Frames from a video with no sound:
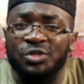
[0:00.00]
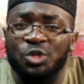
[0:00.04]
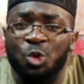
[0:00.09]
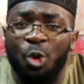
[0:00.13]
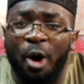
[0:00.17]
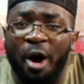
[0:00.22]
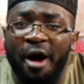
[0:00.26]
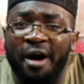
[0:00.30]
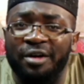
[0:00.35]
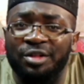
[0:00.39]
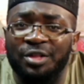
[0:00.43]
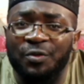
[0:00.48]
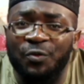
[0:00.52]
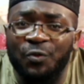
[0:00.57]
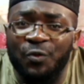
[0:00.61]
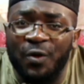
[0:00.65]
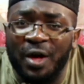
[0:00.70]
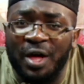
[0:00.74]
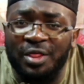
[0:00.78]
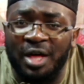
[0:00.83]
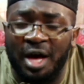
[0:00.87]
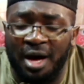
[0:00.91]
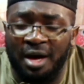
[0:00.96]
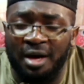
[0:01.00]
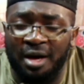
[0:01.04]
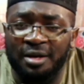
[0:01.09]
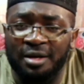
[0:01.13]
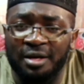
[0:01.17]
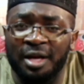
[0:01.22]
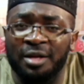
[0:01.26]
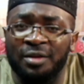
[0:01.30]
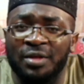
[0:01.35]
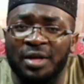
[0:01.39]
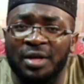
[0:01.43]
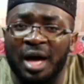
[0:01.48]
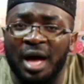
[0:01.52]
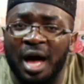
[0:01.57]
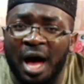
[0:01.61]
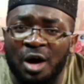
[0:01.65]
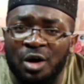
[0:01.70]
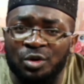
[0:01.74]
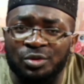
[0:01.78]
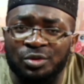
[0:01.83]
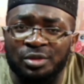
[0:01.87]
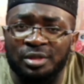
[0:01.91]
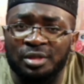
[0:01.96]
You are the father in the
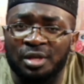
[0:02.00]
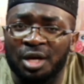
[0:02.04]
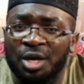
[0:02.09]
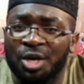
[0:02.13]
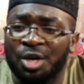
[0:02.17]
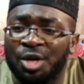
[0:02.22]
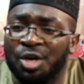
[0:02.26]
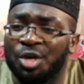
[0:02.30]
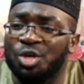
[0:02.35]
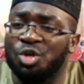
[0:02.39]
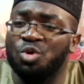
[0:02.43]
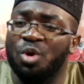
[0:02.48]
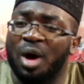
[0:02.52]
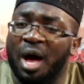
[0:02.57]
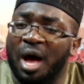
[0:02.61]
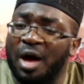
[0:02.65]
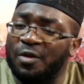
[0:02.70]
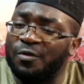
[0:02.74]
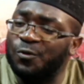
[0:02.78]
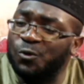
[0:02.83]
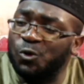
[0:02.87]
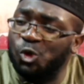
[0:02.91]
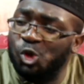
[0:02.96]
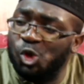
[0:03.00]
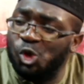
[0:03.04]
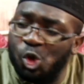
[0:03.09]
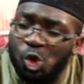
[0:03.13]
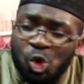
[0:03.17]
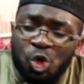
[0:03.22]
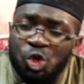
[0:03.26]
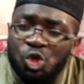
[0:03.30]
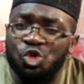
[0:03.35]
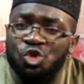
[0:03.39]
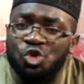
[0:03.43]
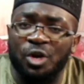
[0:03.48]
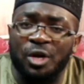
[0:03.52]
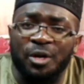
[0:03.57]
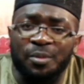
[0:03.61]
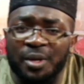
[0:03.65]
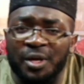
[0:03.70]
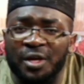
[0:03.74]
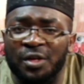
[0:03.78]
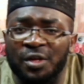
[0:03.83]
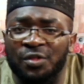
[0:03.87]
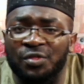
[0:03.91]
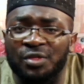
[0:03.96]
house. You have children,
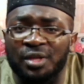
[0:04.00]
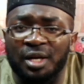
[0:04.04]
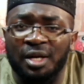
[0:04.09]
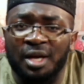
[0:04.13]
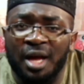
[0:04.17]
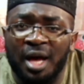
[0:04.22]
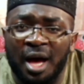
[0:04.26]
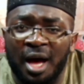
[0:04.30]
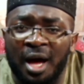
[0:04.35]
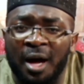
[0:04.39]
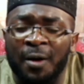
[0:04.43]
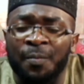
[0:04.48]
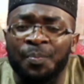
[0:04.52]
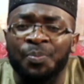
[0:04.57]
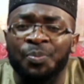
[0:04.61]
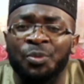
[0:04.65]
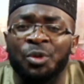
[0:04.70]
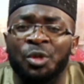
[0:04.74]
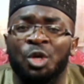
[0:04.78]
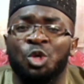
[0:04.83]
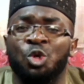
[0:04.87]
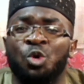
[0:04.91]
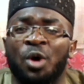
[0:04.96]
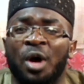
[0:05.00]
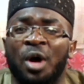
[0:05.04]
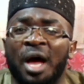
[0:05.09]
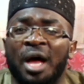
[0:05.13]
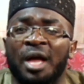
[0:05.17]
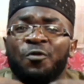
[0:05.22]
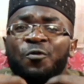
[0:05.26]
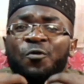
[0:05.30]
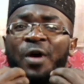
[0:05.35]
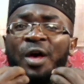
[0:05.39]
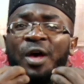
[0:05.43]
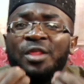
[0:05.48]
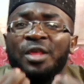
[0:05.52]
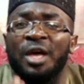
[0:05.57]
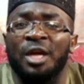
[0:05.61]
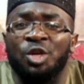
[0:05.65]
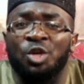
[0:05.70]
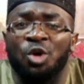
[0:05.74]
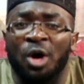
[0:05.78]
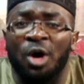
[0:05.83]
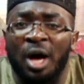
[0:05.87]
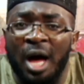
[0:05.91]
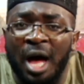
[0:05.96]
You are a father
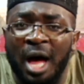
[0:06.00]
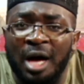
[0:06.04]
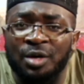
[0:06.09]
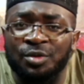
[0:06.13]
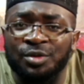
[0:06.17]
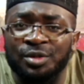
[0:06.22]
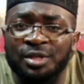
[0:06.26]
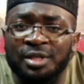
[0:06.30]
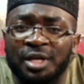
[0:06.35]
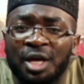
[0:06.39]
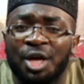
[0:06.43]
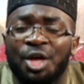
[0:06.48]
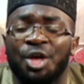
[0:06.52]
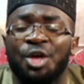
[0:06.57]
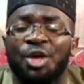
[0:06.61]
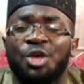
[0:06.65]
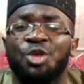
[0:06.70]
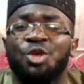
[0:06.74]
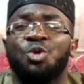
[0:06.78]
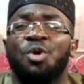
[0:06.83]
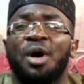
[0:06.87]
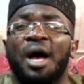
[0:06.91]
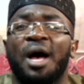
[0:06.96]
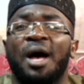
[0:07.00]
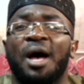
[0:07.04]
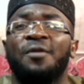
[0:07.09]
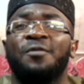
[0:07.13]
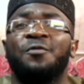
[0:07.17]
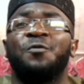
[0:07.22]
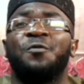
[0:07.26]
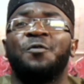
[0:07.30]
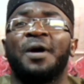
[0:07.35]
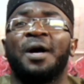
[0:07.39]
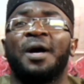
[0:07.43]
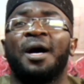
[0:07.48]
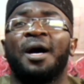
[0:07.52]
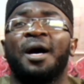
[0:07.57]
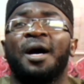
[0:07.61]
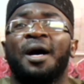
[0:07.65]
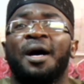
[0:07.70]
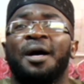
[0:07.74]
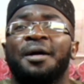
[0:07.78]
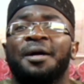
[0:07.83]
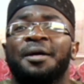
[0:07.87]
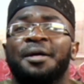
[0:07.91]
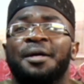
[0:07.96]
in your house. You have,
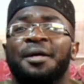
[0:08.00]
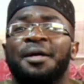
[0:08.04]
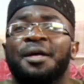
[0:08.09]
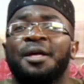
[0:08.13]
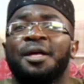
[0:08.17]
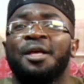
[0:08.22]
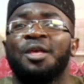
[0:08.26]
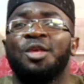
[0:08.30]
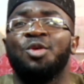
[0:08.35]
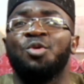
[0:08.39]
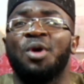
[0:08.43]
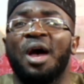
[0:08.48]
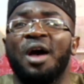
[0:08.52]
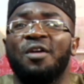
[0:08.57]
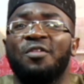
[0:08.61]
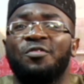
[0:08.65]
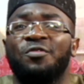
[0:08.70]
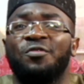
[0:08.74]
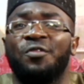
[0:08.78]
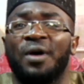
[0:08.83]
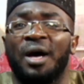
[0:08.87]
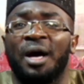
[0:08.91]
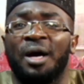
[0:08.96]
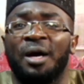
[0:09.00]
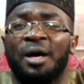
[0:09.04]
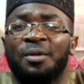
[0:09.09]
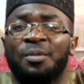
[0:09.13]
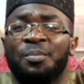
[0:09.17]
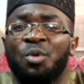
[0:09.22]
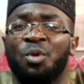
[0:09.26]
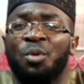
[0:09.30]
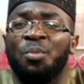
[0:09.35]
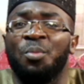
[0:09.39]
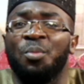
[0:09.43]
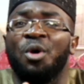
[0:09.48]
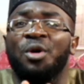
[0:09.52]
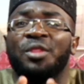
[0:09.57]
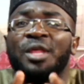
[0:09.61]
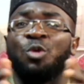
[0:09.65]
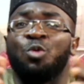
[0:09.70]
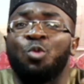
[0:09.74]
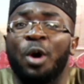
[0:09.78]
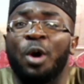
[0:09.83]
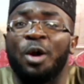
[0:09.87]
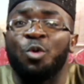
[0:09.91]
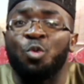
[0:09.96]
uh, you have uh, more
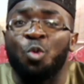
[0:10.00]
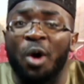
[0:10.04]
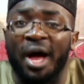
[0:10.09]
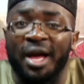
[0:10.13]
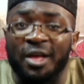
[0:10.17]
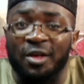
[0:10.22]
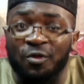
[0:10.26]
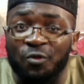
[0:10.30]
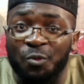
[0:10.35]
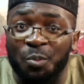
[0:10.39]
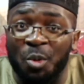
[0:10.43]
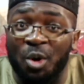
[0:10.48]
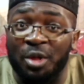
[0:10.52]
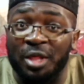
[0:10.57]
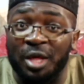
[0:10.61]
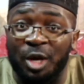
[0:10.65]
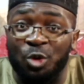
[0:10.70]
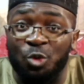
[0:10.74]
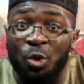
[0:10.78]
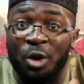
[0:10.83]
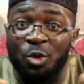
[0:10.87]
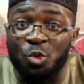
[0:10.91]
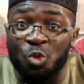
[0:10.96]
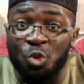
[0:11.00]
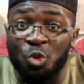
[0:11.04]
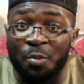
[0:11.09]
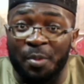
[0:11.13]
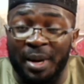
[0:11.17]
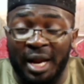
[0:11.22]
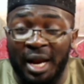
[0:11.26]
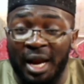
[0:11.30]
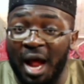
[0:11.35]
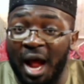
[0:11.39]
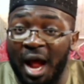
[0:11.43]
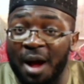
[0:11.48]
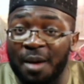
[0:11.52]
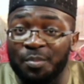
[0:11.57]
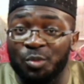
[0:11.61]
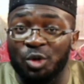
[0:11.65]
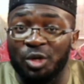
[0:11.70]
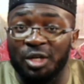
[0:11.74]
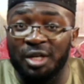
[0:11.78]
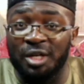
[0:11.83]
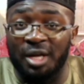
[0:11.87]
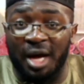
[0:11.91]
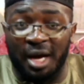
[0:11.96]
than one wife, more than one woman,
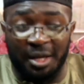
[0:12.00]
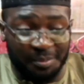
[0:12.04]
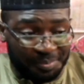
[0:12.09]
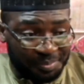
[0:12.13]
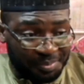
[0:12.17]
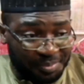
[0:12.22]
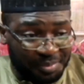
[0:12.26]
alhamdulillah.